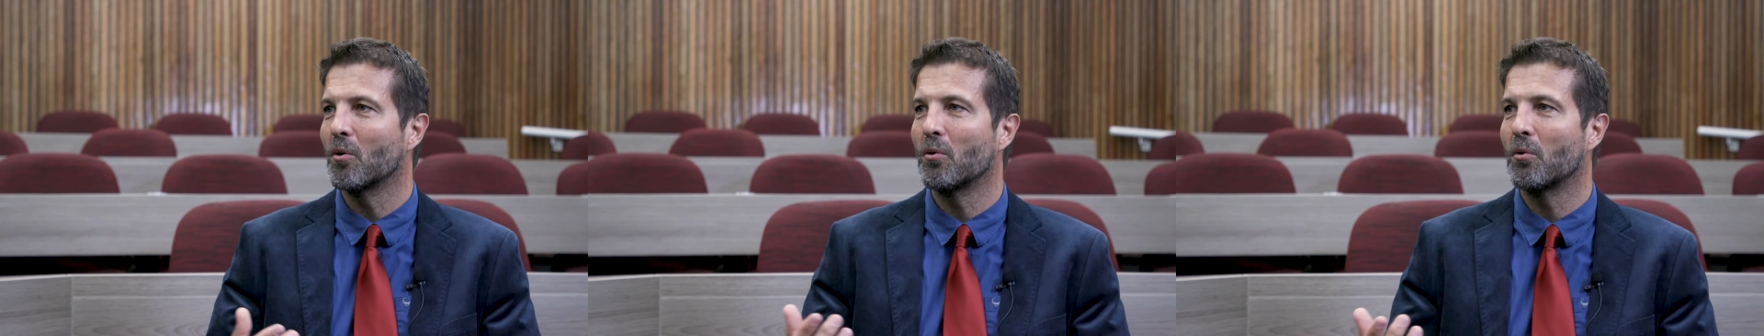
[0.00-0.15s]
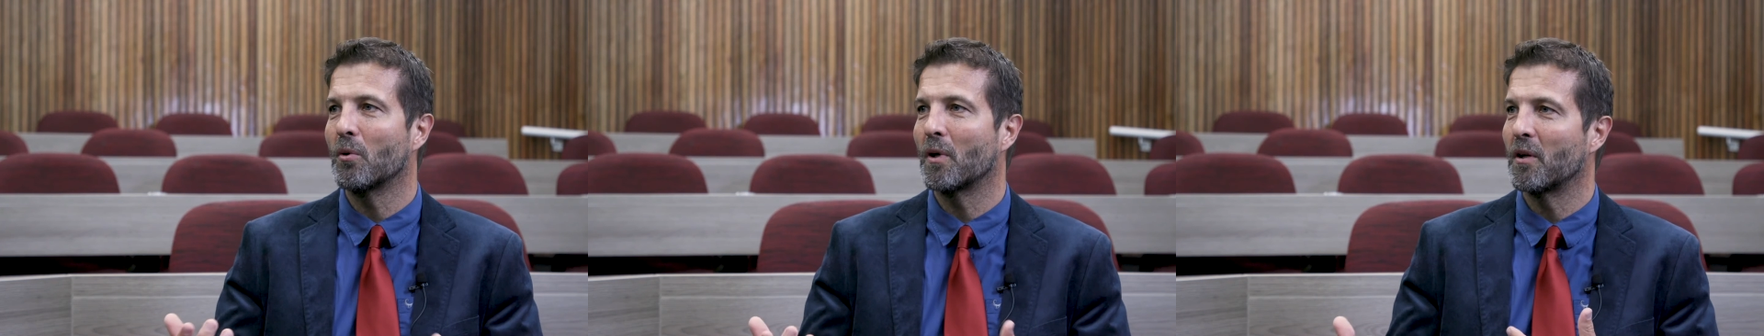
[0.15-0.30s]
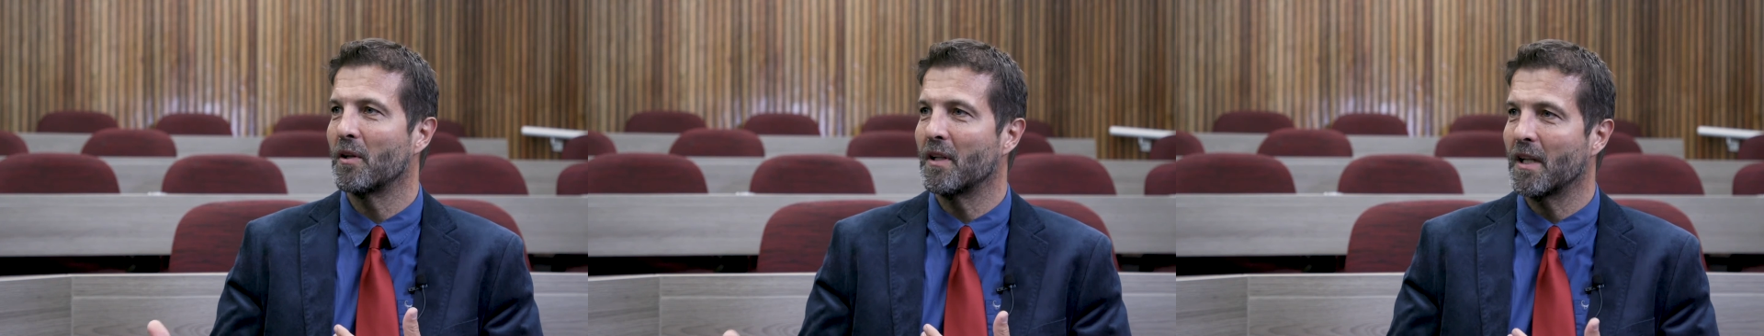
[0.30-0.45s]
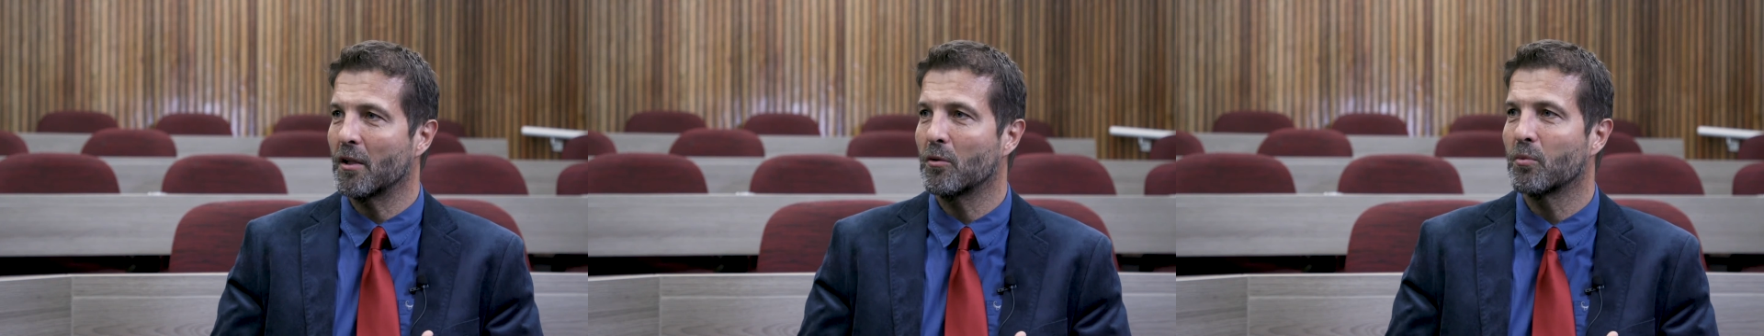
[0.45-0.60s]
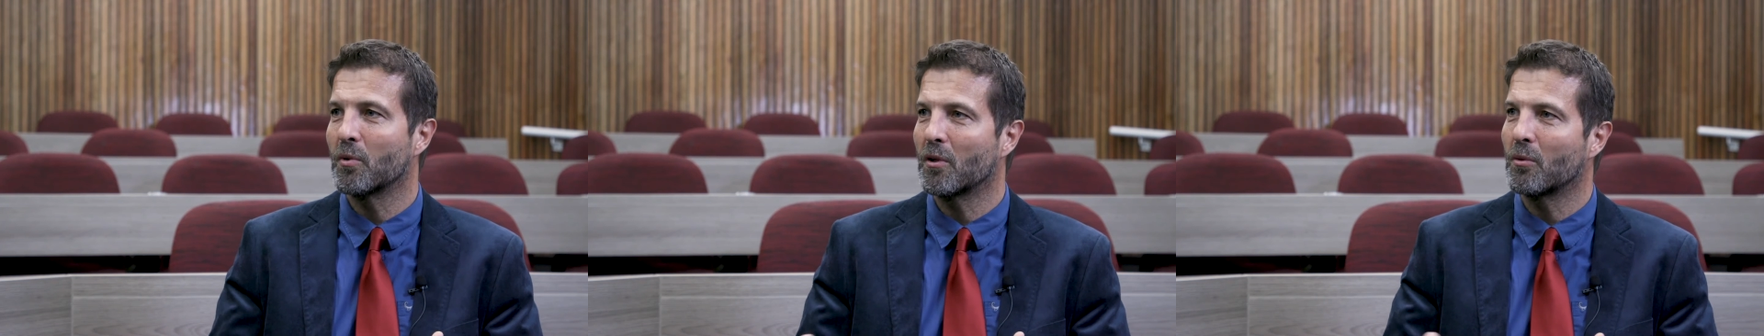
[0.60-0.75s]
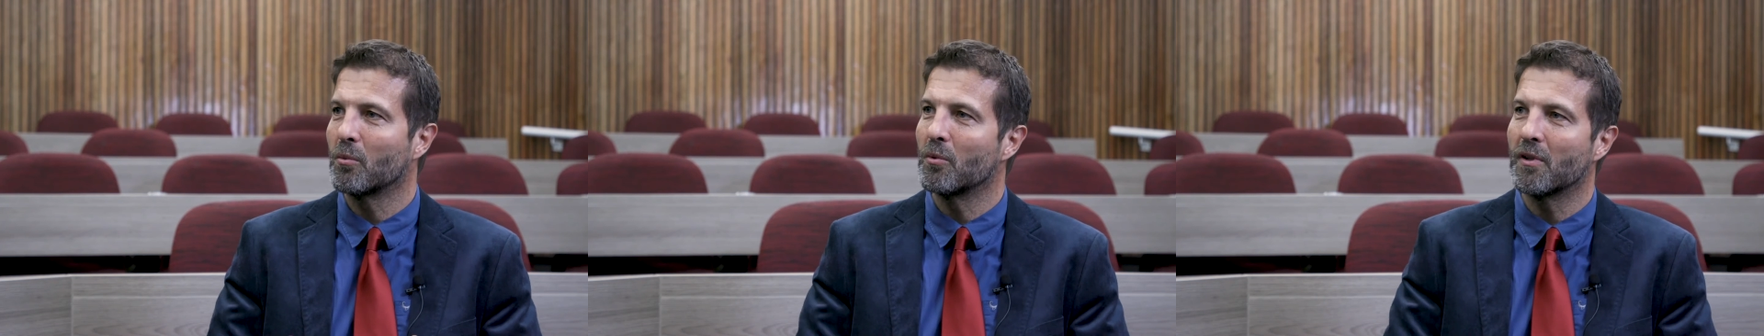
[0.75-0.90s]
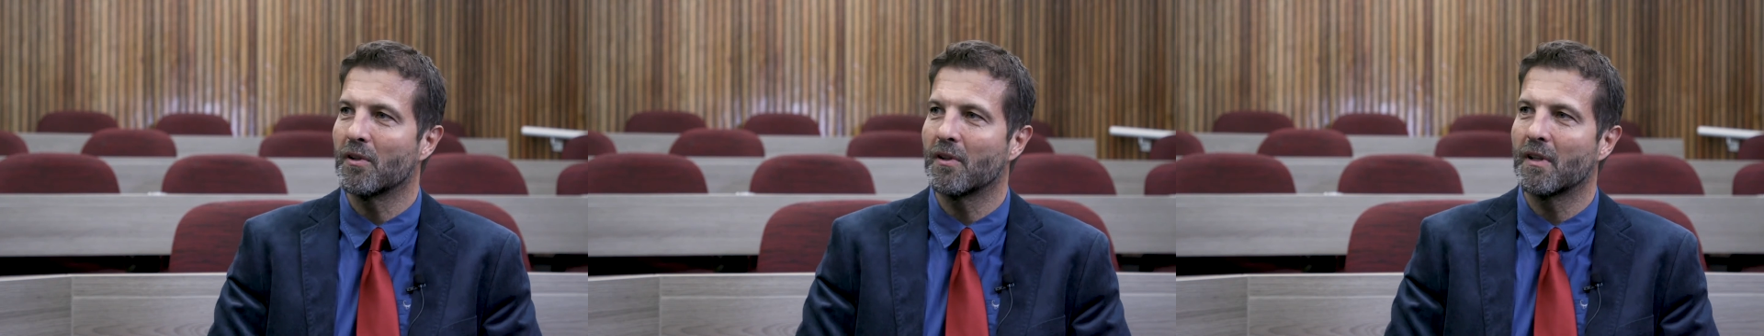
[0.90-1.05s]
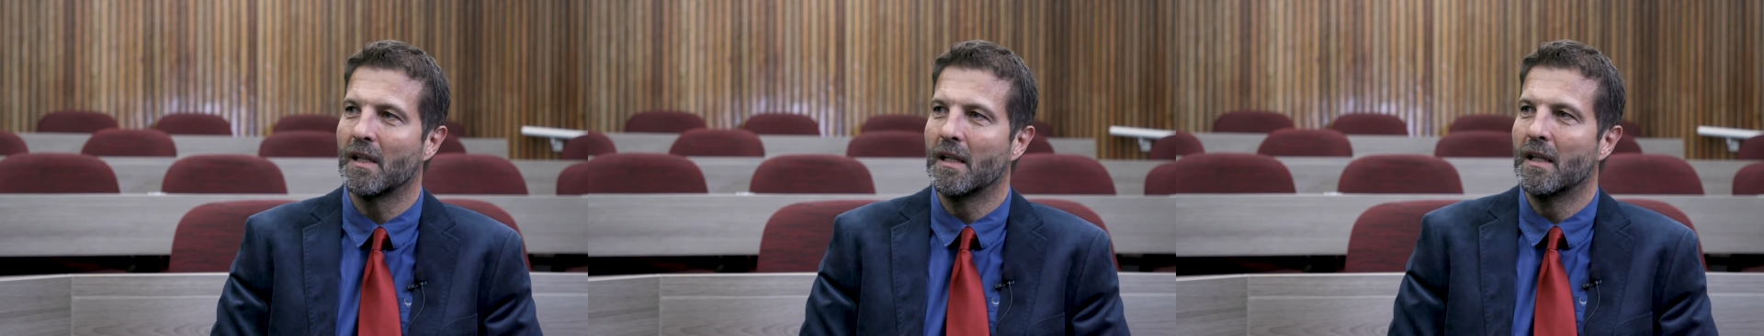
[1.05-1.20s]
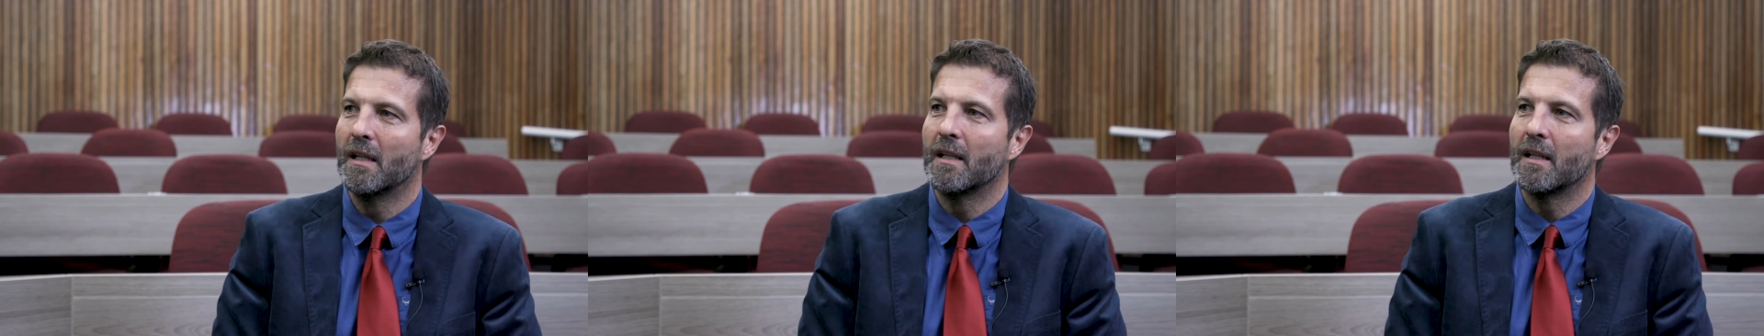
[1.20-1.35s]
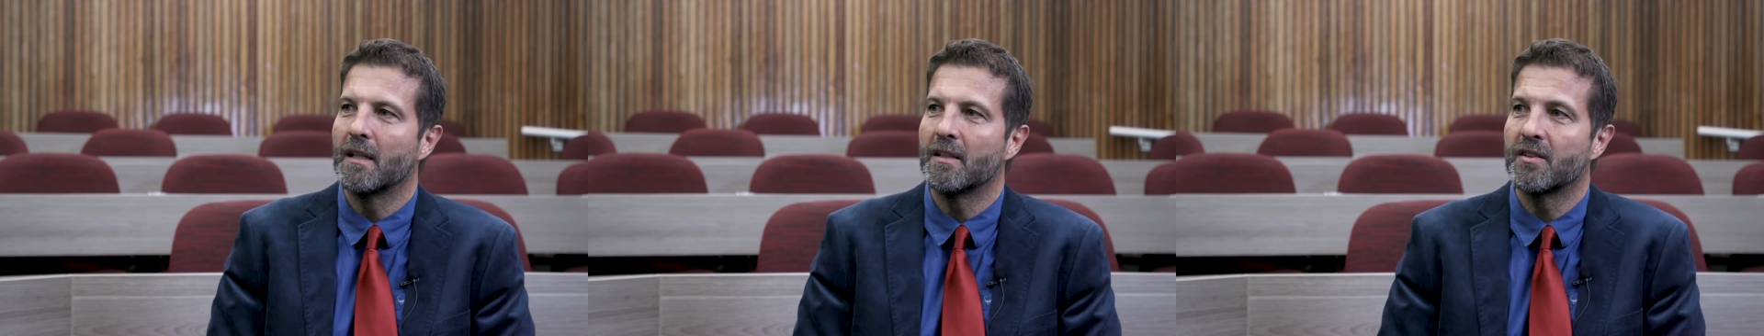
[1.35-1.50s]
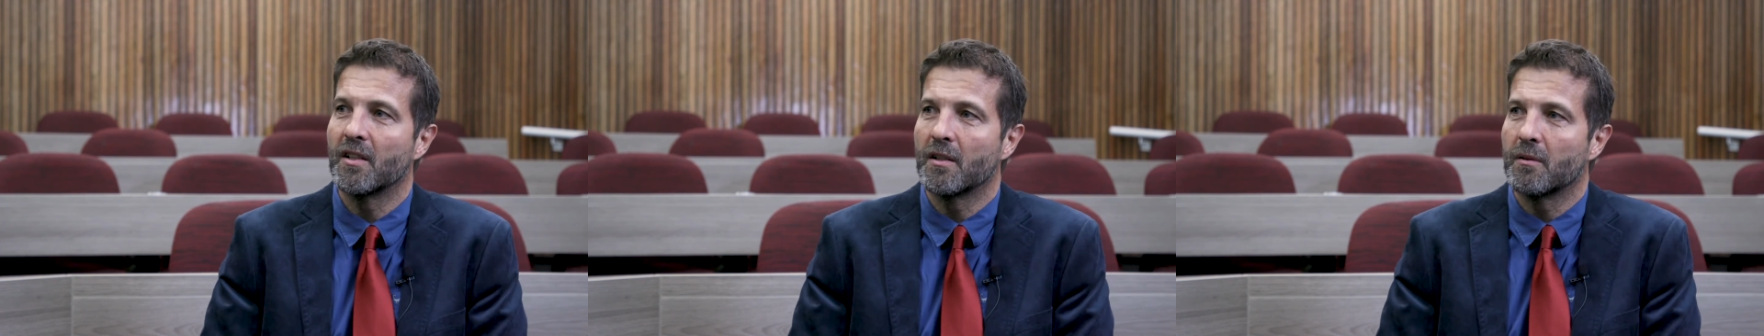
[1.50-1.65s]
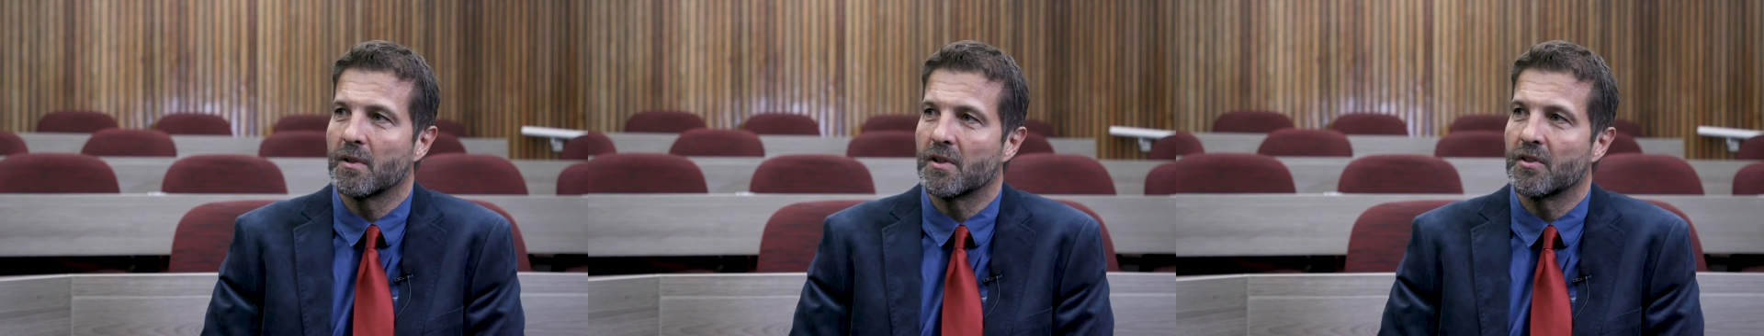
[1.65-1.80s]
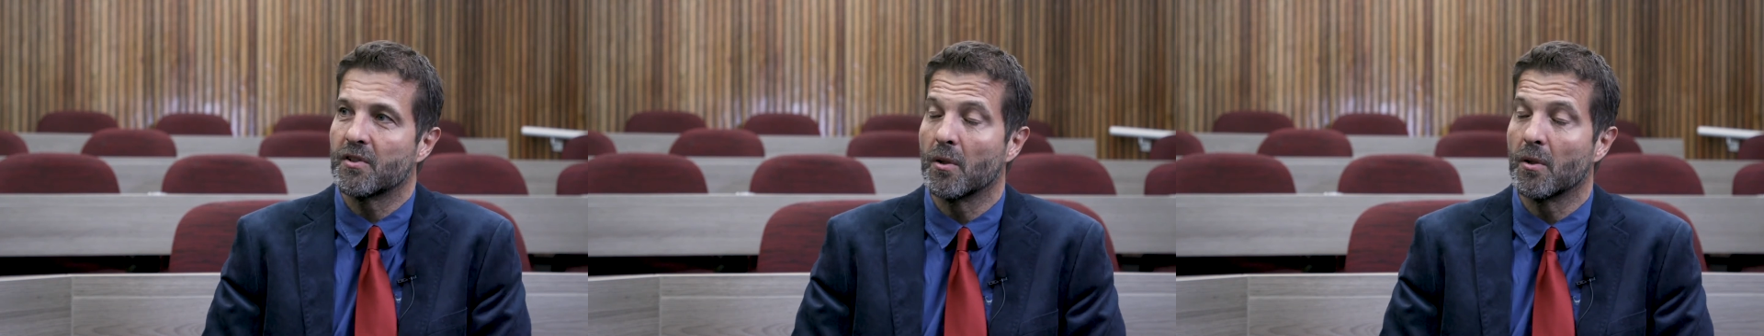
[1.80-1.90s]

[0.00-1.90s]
or want to network with, etc.